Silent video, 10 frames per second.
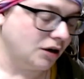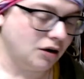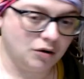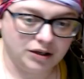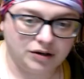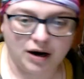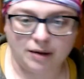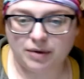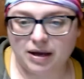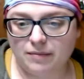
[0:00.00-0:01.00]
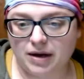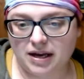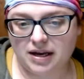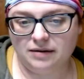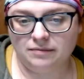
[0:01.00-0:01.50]
holy crap, get
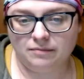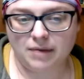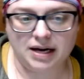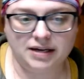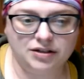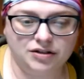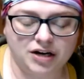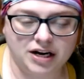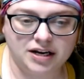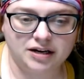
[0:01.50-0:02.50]
my mind straight